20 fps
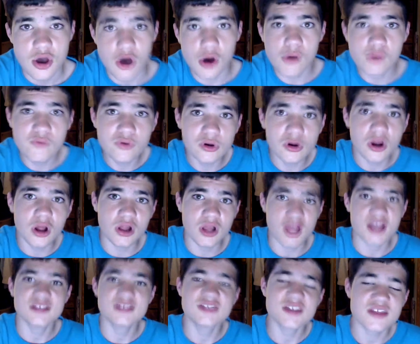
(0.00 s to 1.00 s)
Overall,
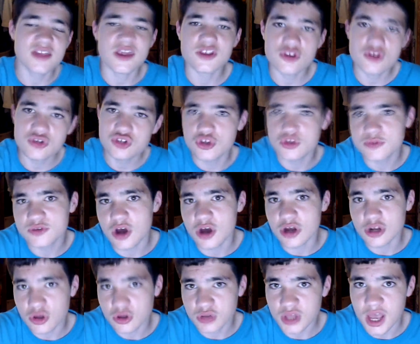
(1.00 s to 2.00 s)
I'd say that YouTube's
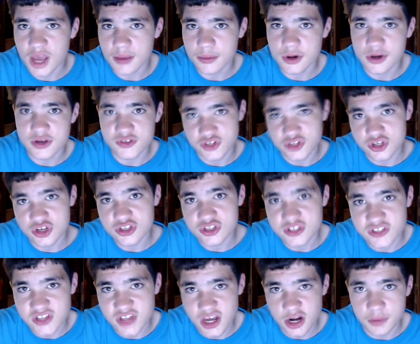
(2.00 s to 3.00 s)
audio library is a good
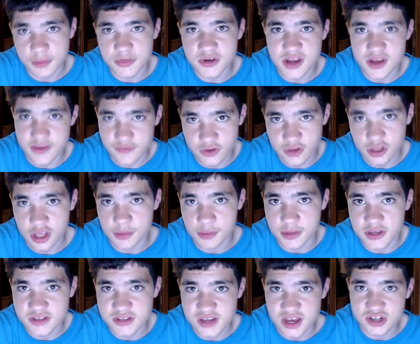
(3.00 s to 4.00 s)
setup and definitely a
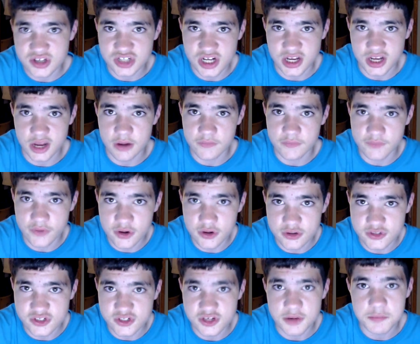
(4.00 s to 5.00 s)
place I'd check out
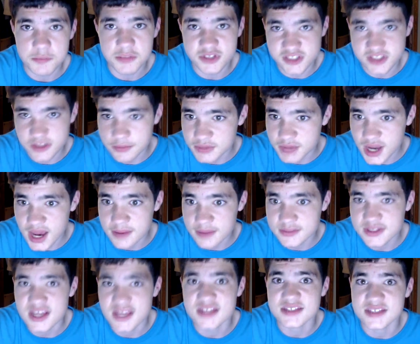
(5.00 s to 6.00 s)
first. But
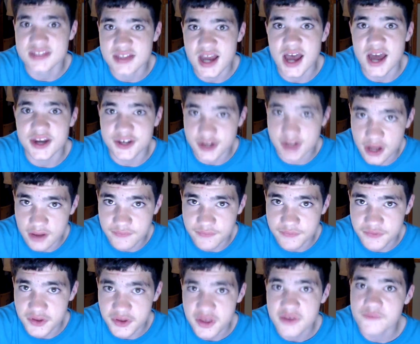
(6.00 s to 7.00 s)
sometimes it's not
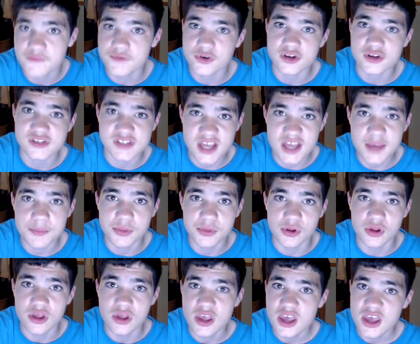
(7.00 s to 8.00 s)
enough. For
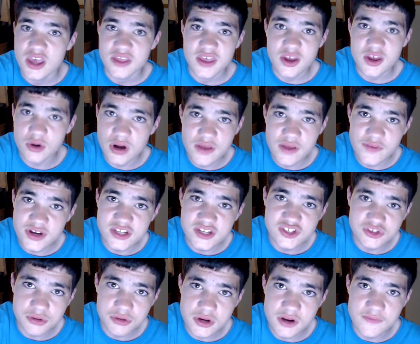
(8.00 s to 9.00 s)
example, they don't have any
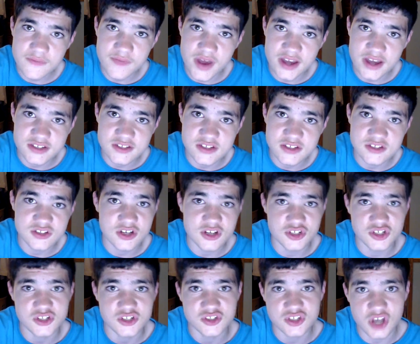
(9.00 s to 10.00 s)
screen effects,
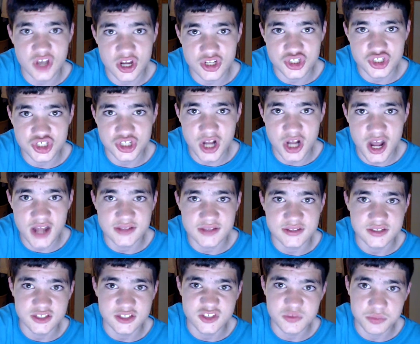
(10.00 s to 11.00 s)
such as
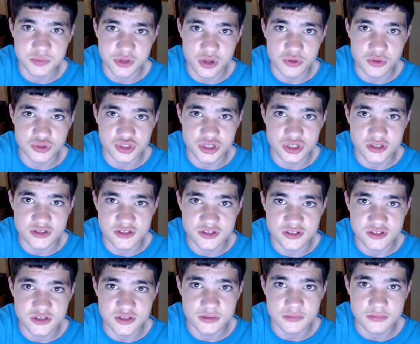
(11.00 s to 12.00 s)
gunshots,
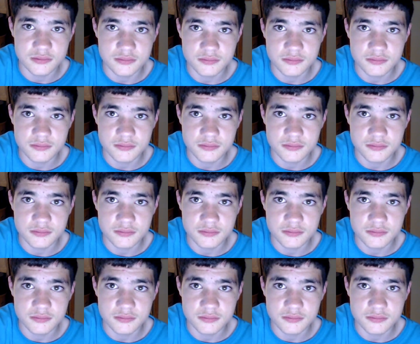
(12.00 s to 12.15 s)
explosions,